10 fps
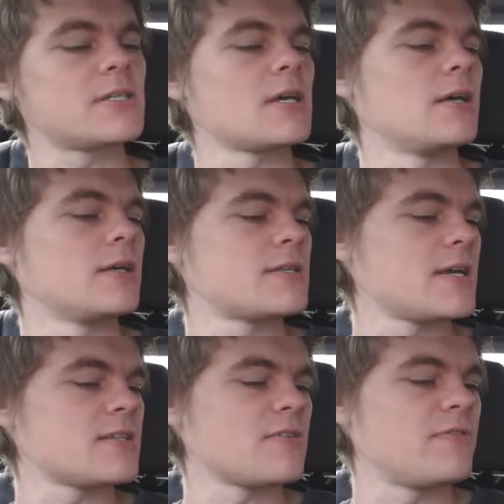is it
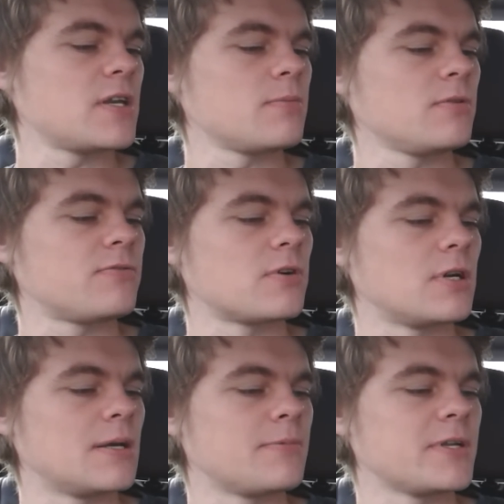says available for
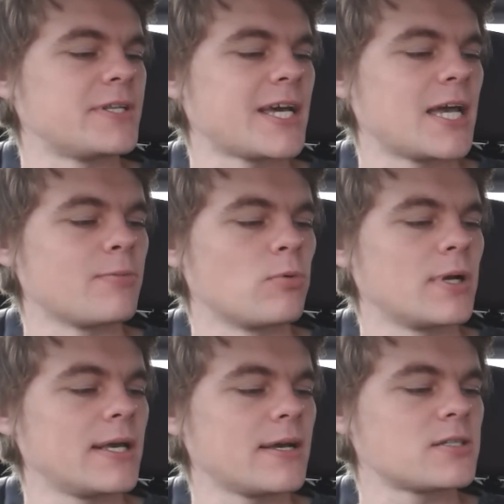a limited time
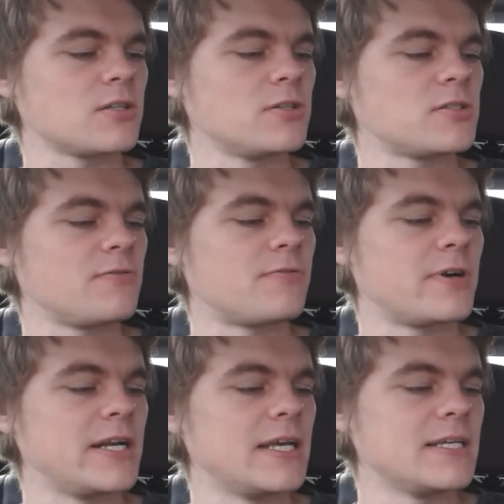only, exclusive
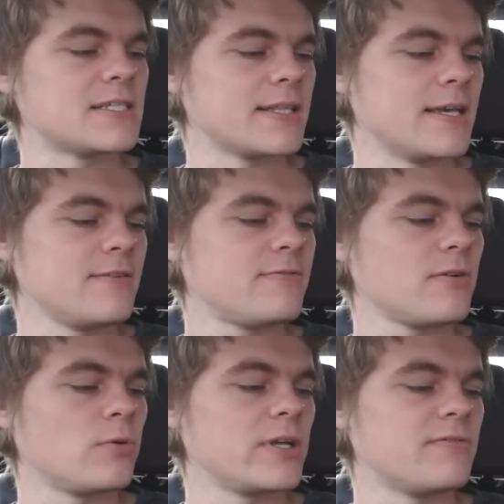3D sleeve,
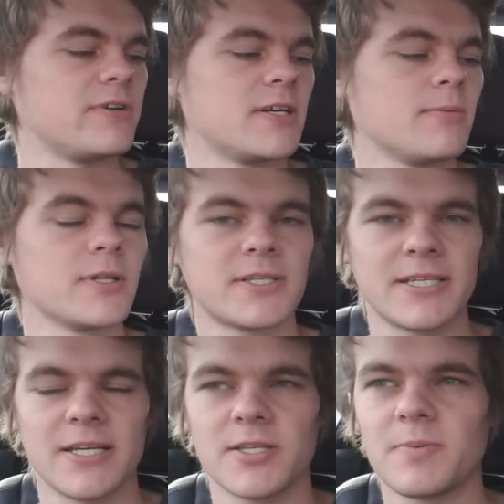only available at
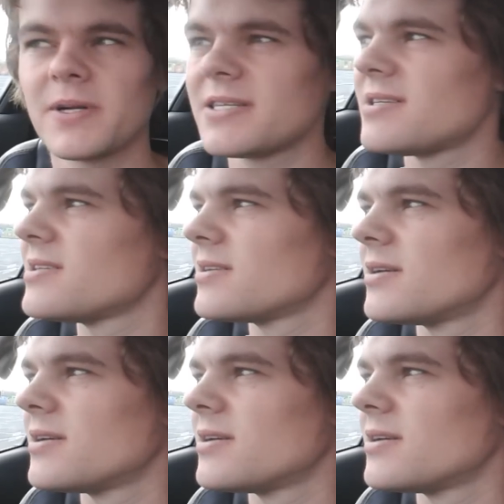Sainsbury's,